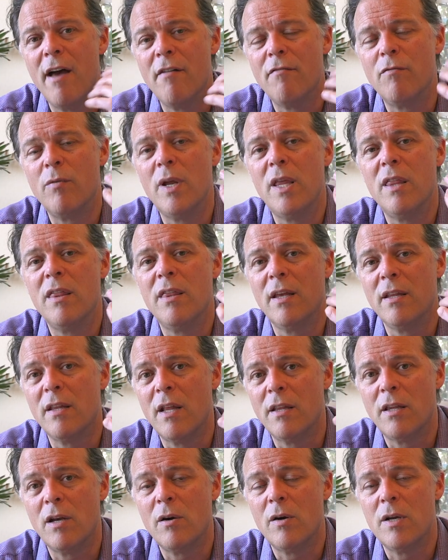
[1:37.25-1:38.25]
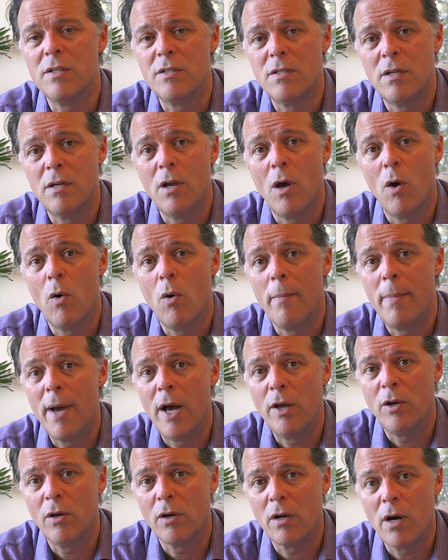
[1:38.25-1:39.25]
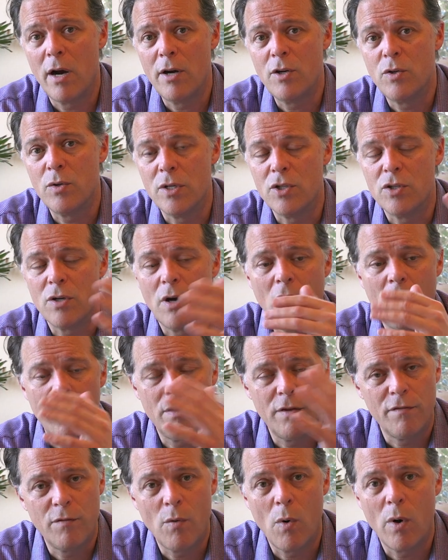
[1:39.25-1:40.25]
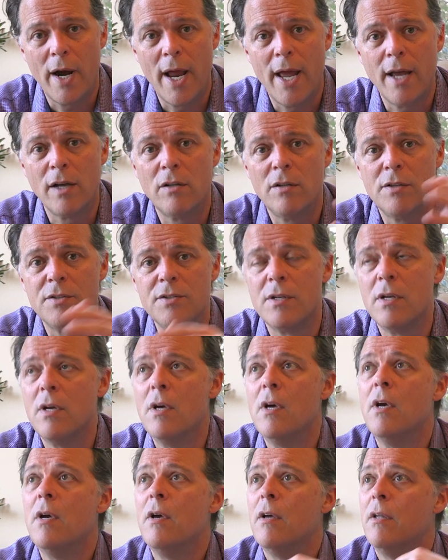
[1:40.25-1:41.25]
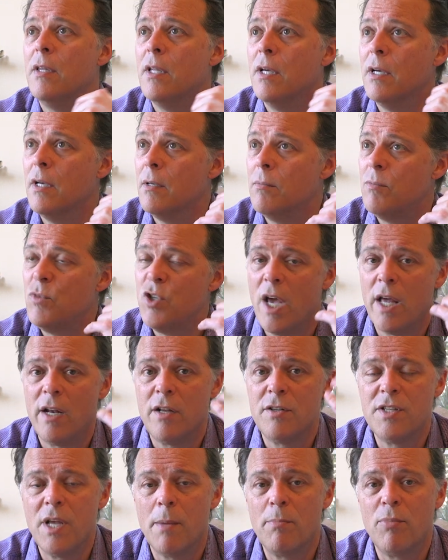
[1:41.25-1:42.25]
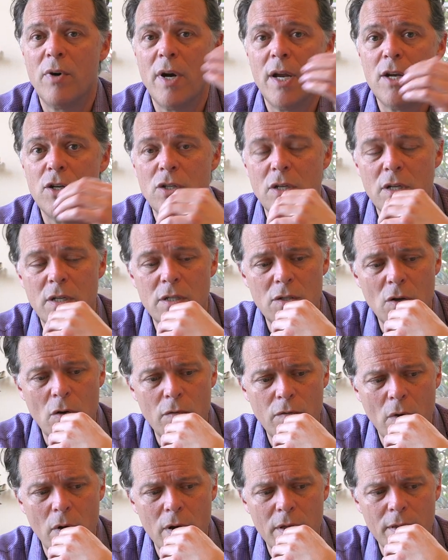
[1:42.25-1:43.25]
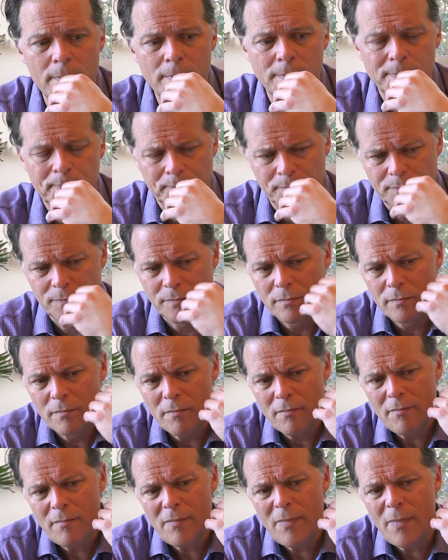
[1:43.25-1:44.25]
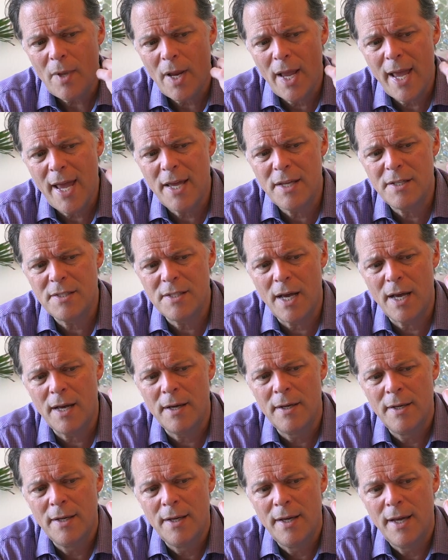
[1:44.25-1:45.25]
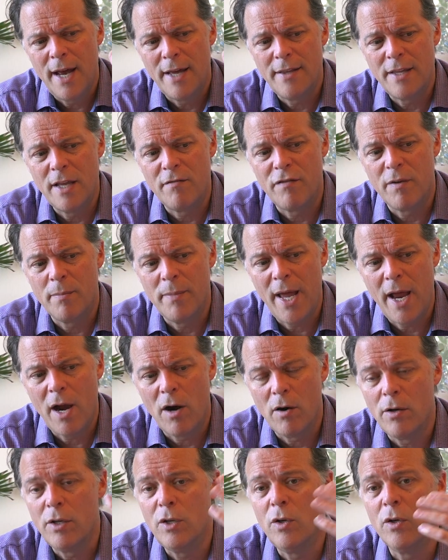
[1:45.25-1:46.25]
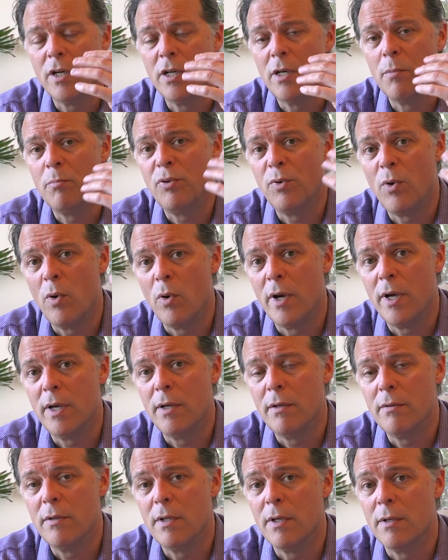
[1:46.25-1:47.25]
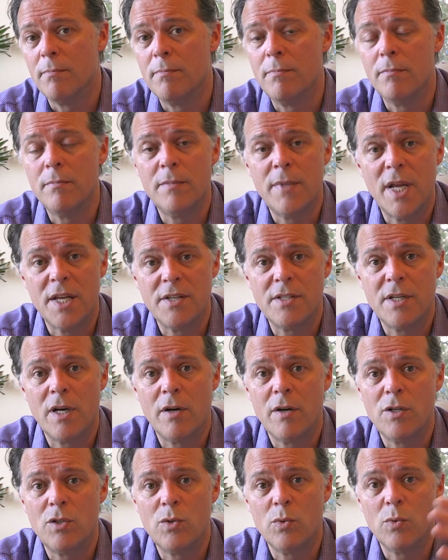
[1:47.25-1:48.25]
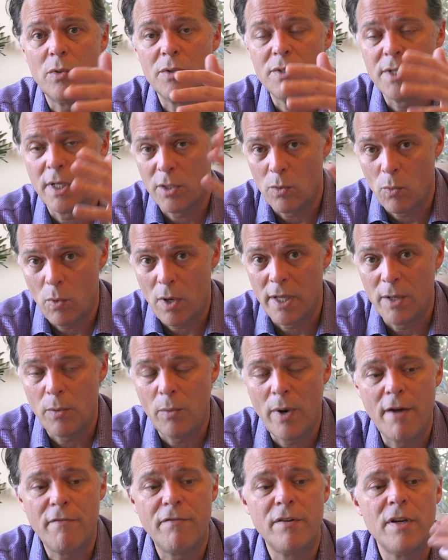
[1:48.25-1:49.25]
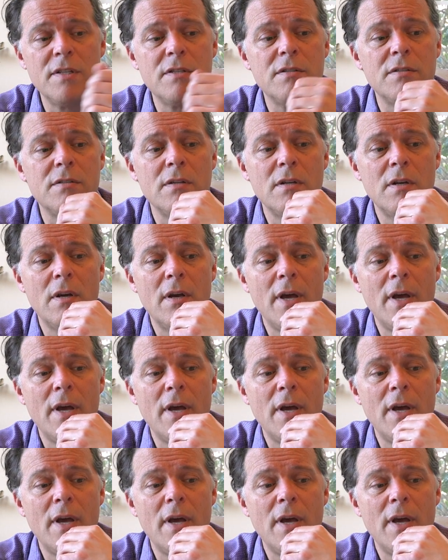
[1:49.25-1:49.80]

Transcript: everything that there is to know about your cartridge, all the four angles, the channel separation, and so forth. And, uh, and then from there, you can employ the necessary tools like the WallyReference,